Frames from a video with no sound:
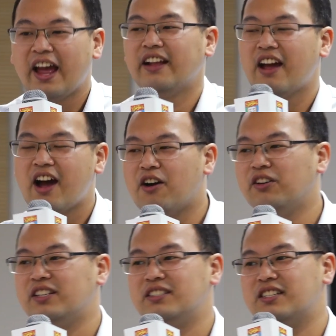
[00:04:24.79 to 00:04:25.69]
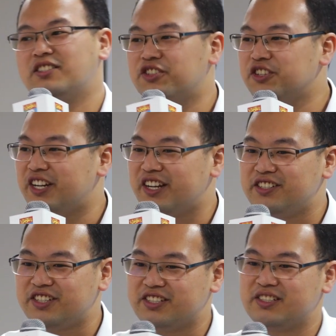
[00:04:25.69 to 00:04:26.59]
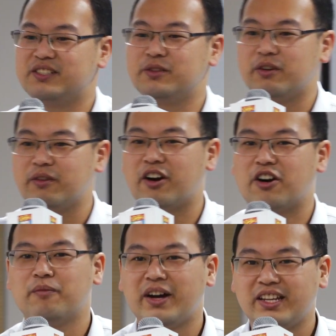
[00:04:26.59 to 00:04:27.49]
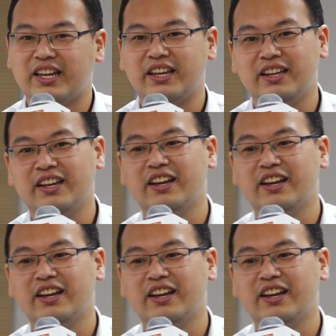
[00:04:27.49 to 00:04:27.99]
And how does the search engines earn money